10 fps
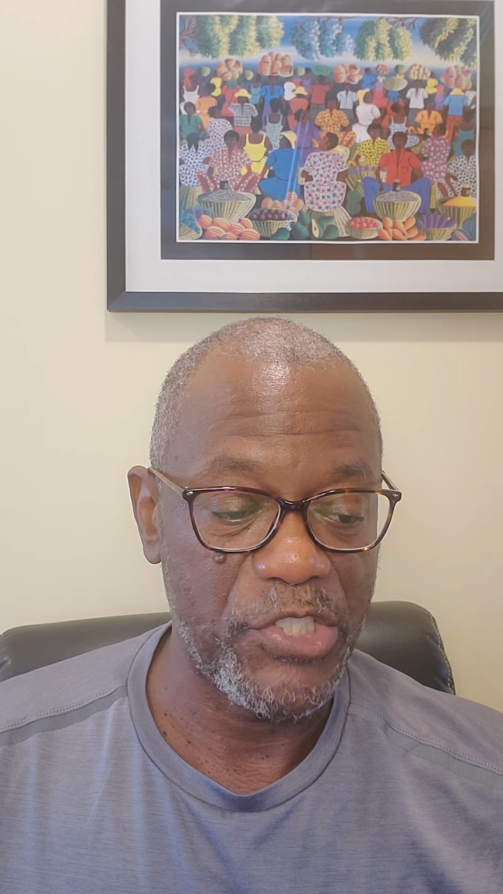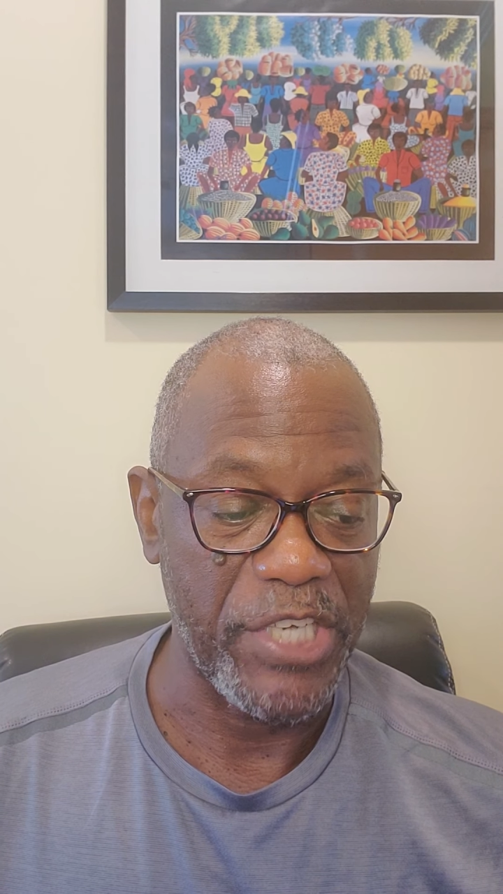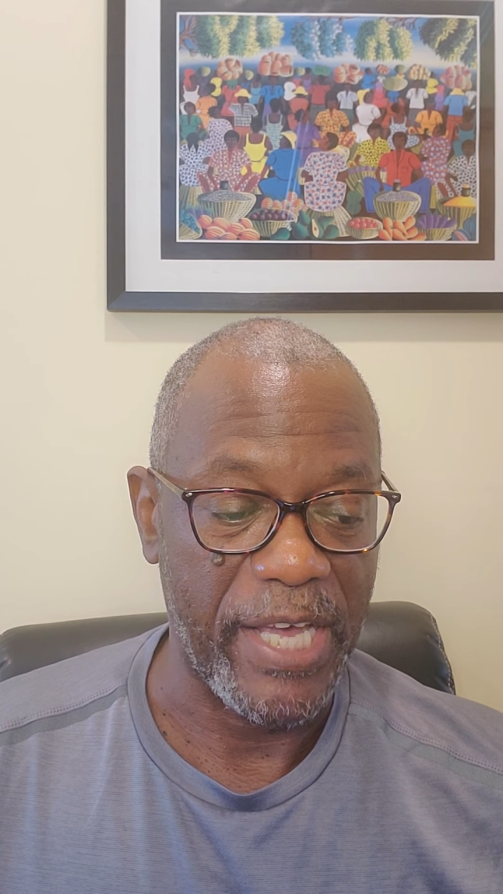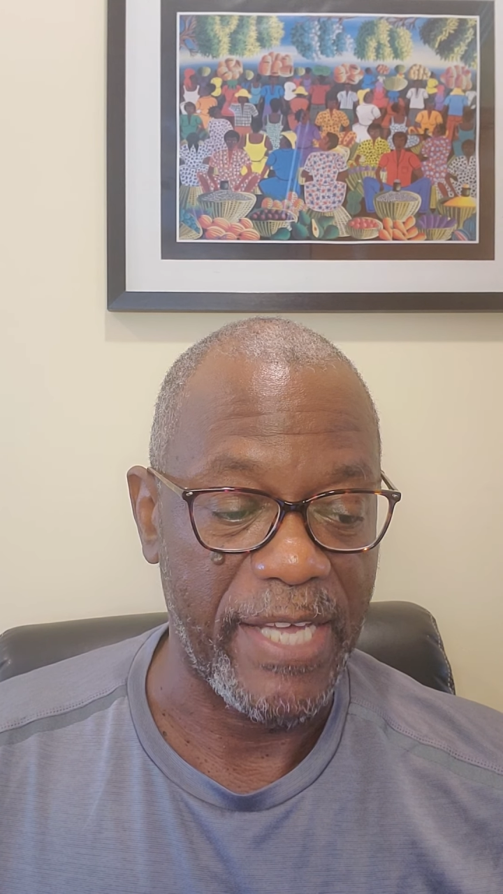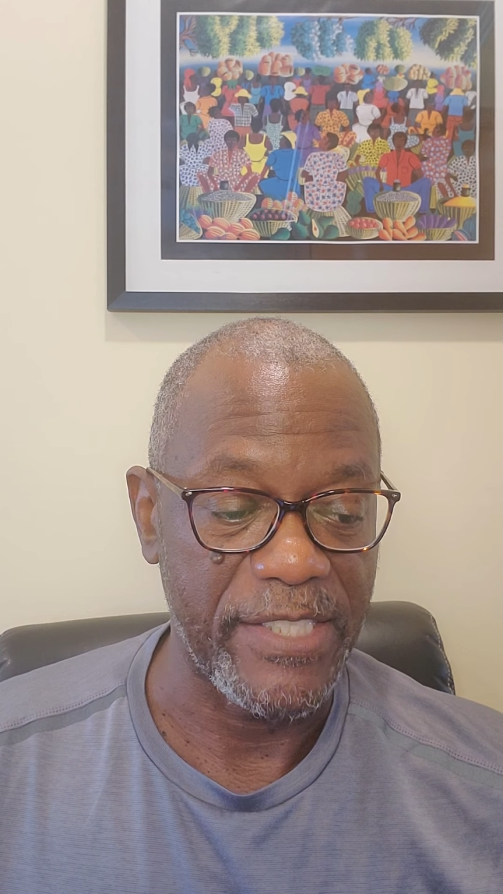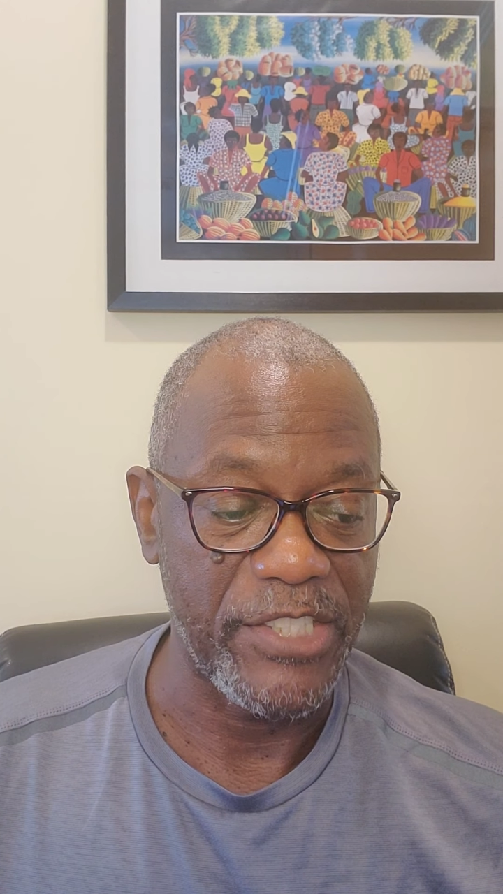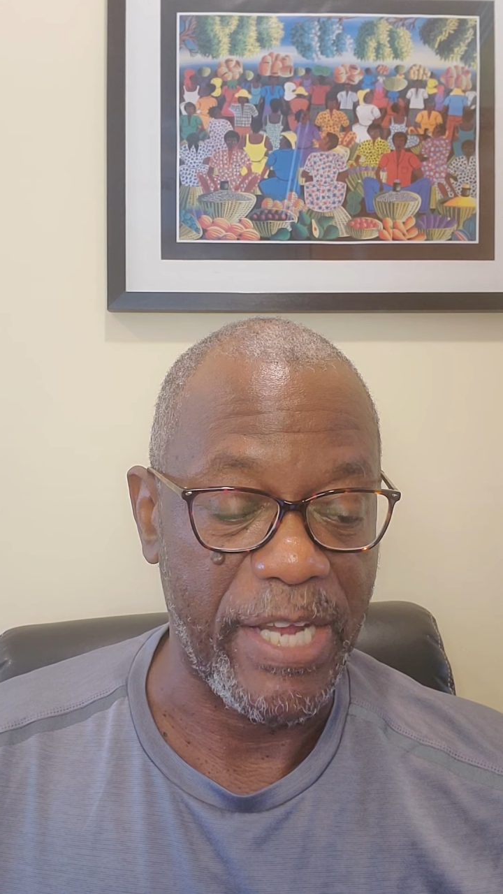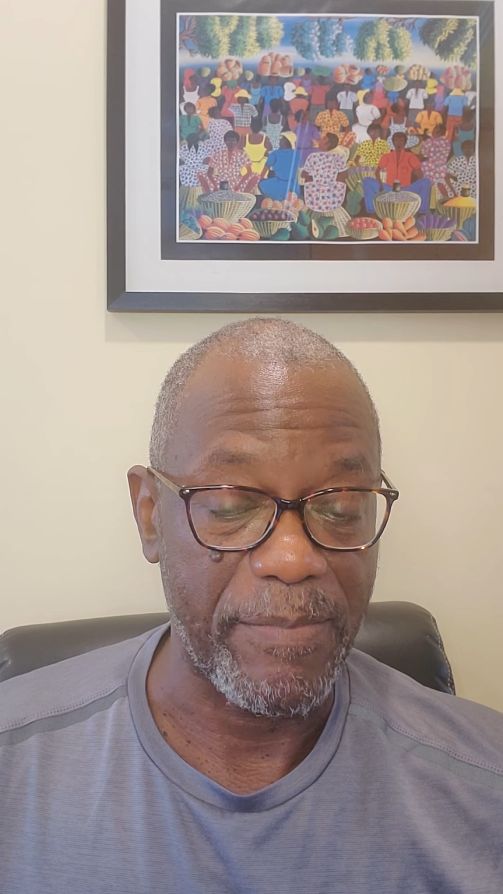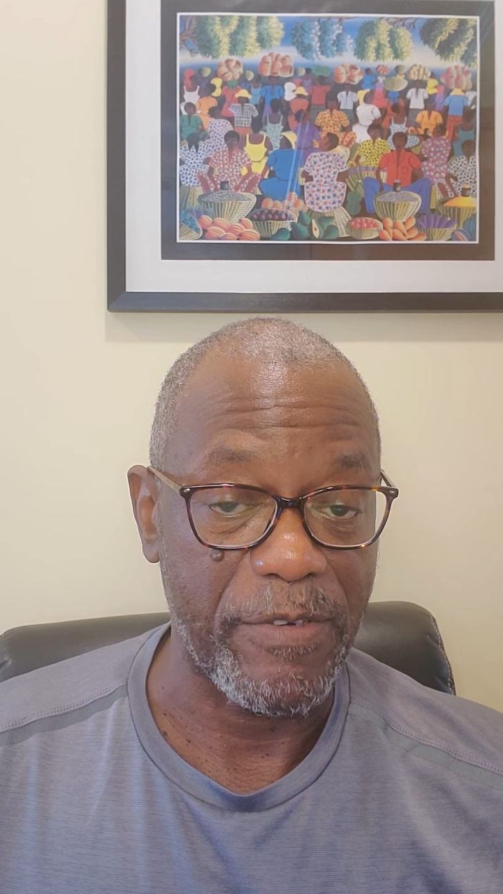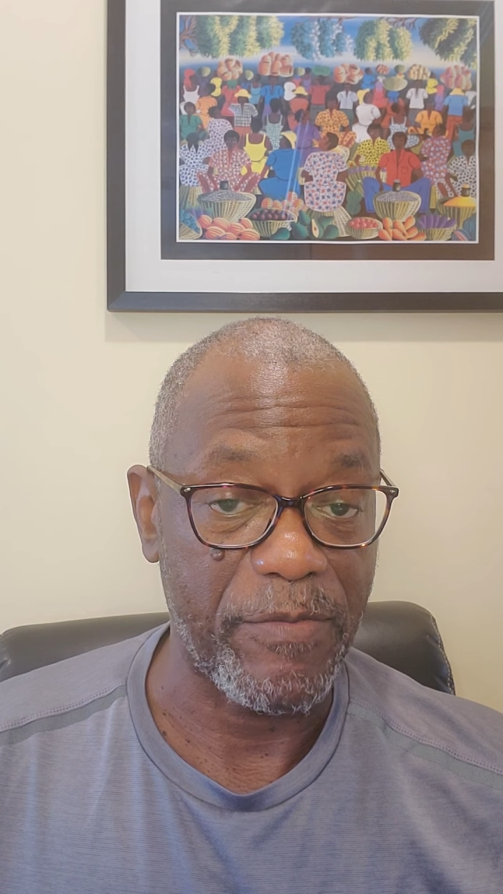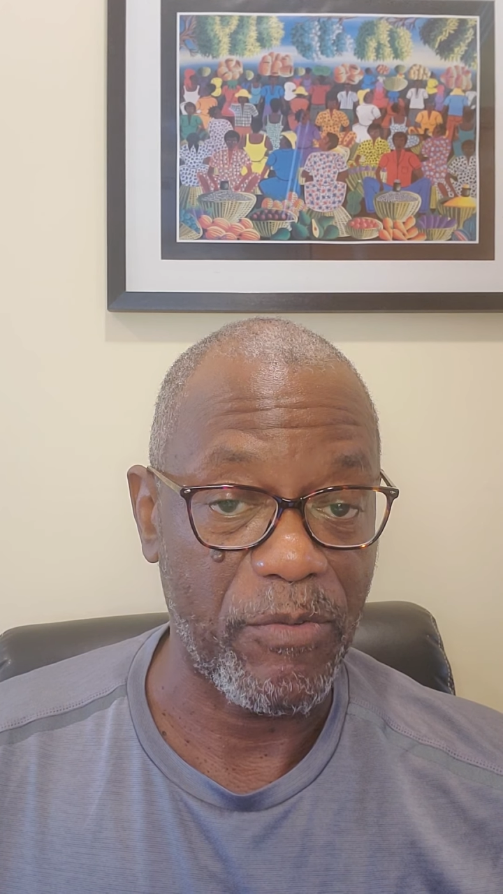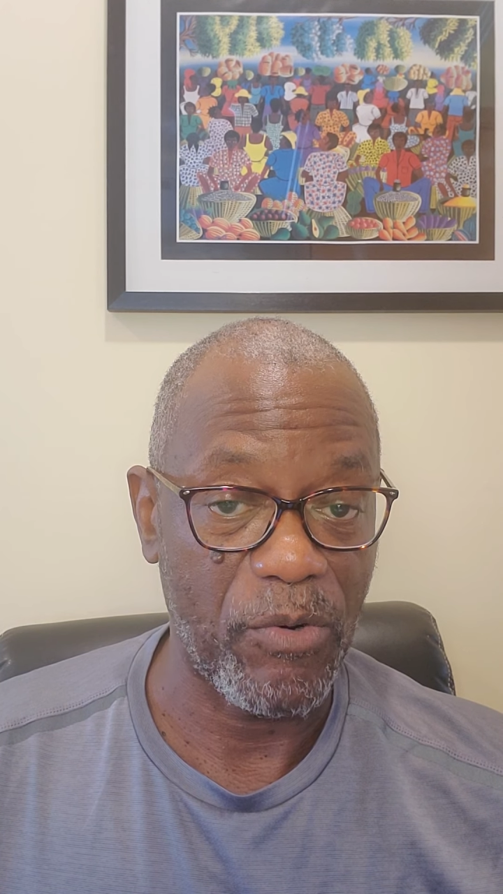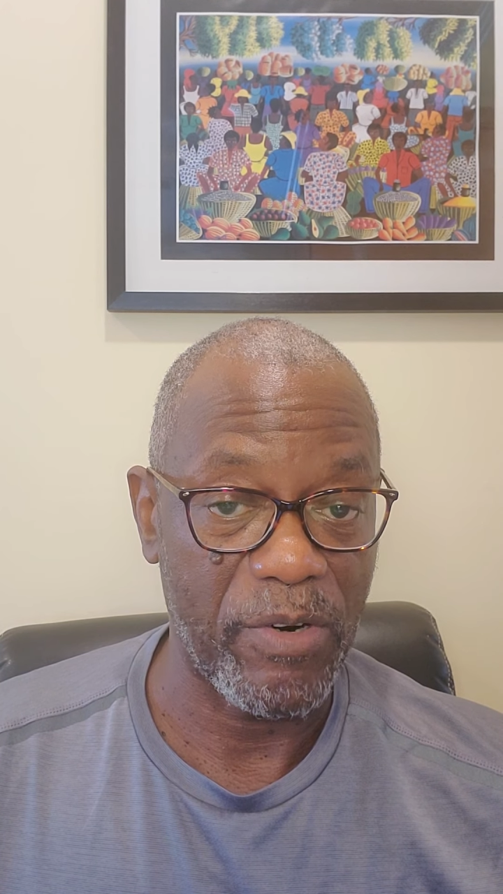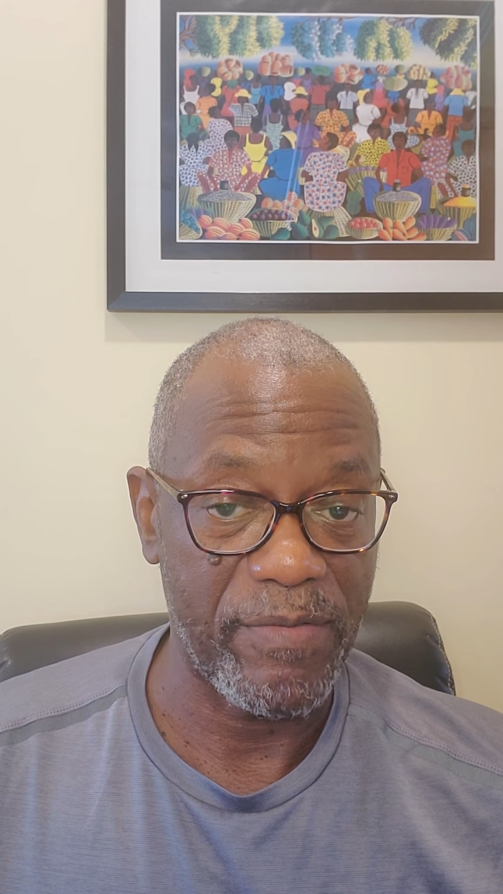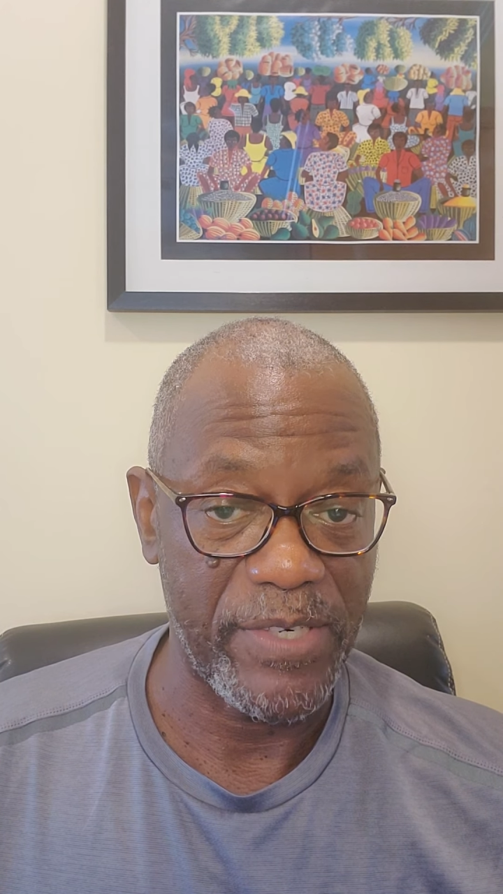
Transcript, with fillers: John chapter 4